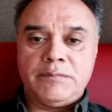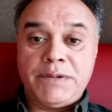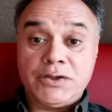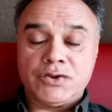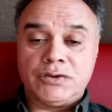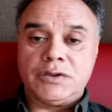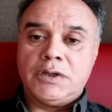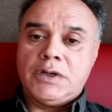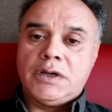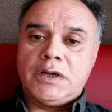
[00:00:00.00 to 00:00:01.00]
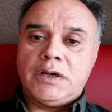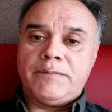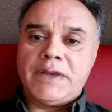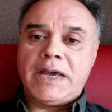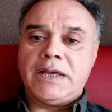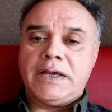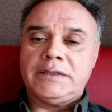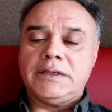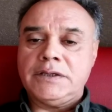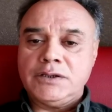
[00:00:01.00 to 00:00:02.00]
patient.
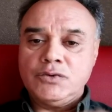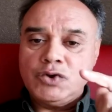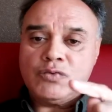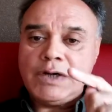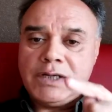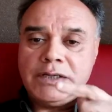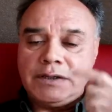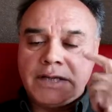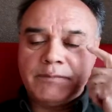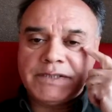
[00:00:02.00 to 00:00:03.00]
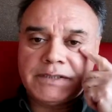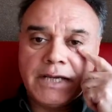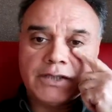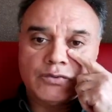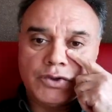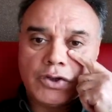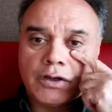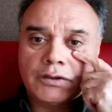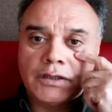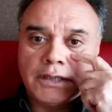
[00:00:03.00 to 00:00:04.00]
And usually the mistakes which
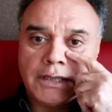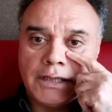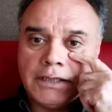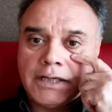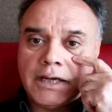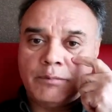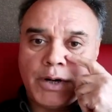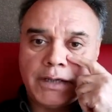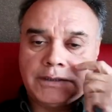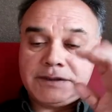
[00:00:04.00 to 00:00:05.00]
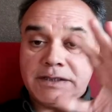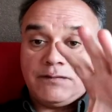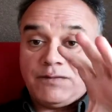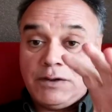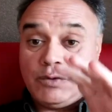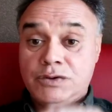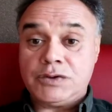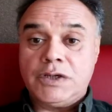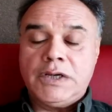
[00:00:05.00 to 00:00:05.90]
are done in clinical practice in fluid